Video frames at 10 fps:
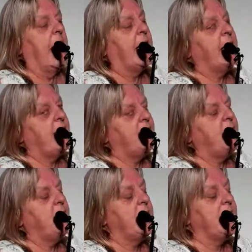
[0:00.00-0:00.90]
And if
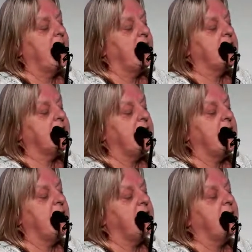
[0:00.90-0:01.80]
you engage the
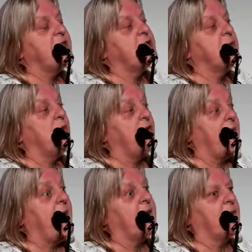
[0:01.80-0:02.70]
individual,
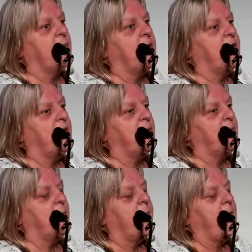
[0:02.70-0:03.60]
that's where you
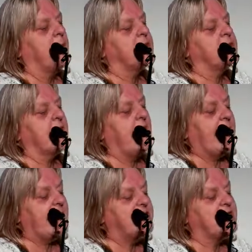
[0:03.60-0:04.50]
will be able to
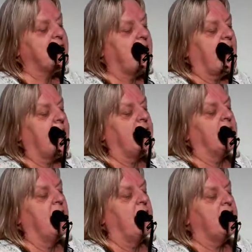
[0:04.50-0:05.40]

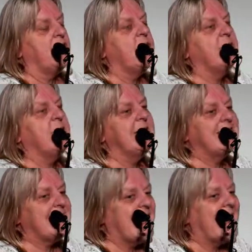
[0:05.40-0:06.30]
educate
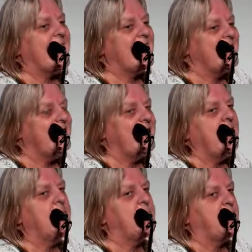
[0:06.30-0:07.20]
using
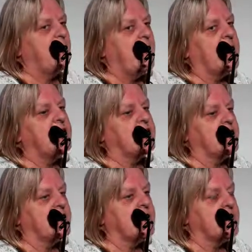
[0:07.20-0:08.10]
tailored
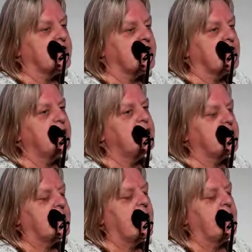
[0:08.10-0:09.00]
information that
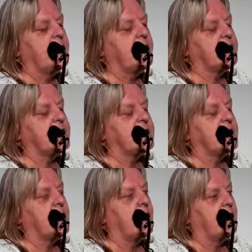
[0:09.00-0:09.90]
suits their
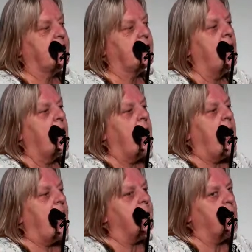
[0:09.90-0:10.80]
literacy level
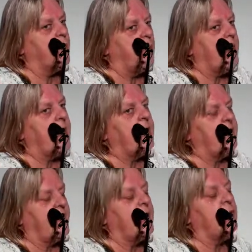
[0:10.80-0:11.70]
and where
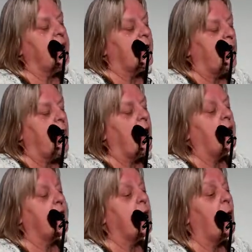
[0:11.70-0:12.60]
they're
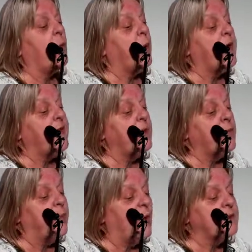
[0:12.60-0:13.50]
requiring or where they're
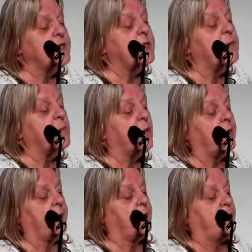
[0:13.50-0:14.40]
wanting
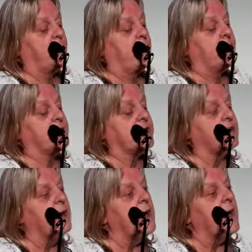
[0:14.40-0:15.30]
more
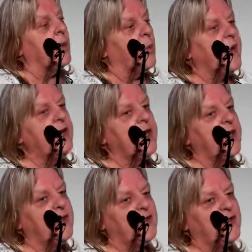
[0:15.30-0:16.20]
information. When
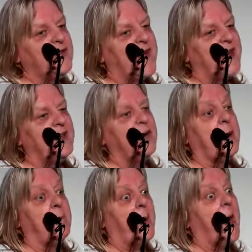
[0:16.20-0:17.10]
you can do that, you're
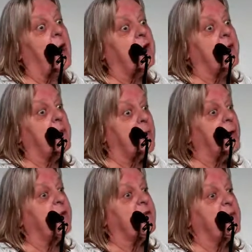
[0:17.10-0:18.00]
empowering the
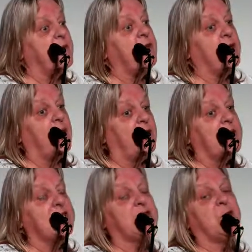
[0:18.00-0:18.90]
person with the
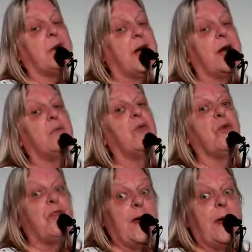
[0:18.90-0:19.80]
knowledge to
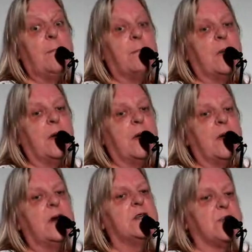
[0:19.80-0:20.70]
enable them
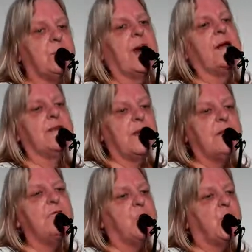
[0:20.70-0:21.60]
to make the
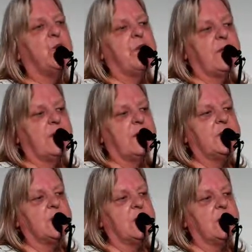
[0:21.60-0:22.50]
informed
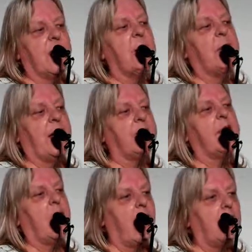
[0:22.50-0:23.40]
decision about
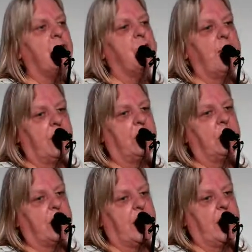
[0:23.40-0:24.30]
their own
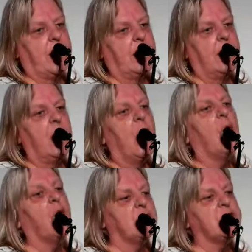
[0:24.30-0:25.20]
healthcare,
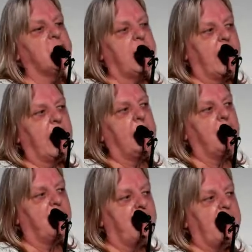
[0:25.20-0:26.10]
or to
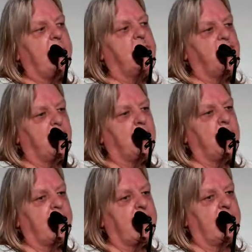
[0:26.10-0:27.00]
enable them to
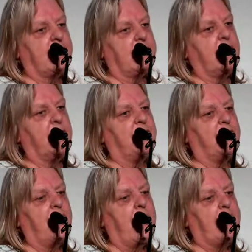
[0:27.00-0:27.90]
work in
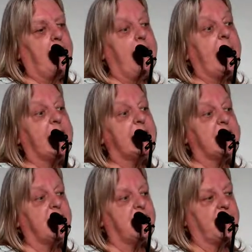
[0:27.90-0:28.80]

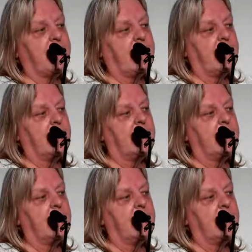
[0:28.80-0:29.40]
self-care.